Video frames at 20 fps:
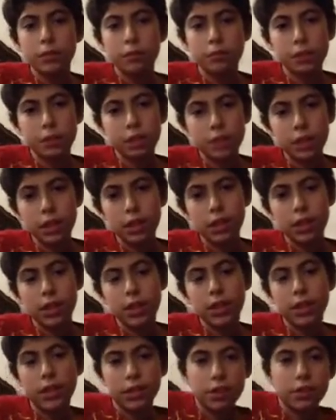But then
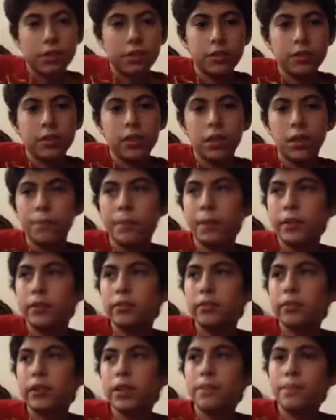later,
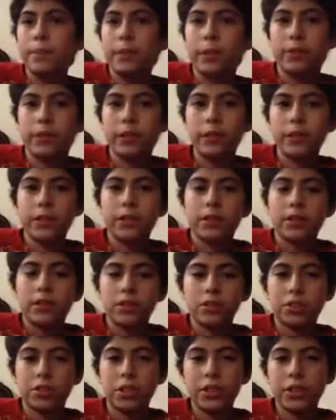apparently Barry
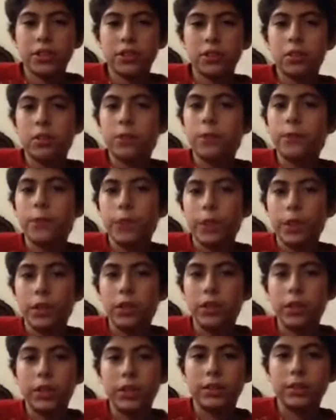tries to defeat
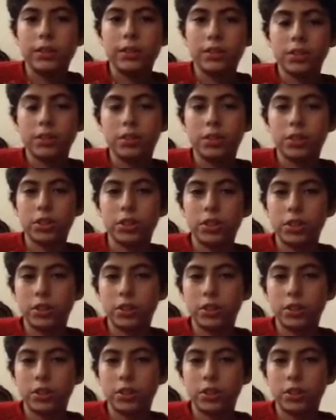her, and so,